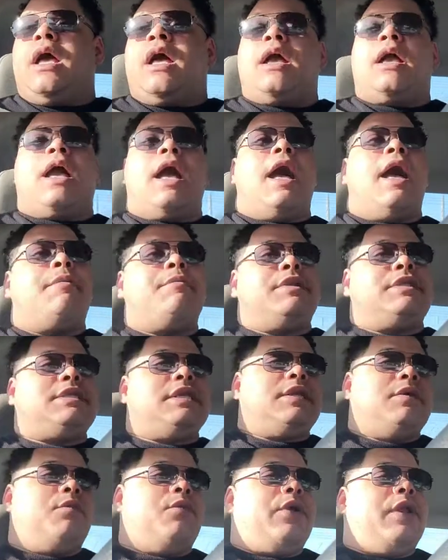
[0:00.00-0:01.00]

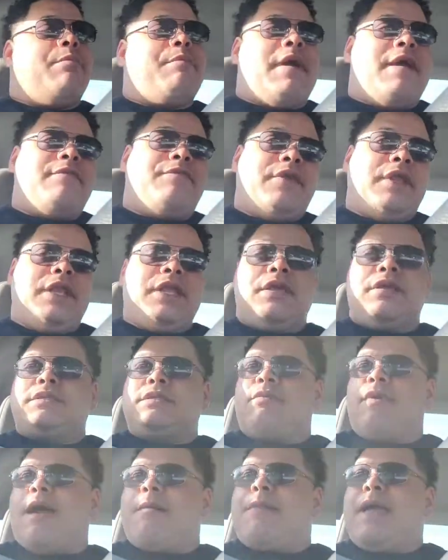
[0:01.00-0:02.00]
commented in one of my videos a
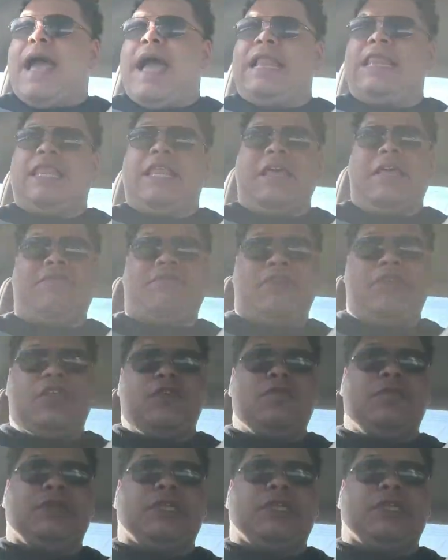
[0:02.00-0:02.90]
while back, I love when you be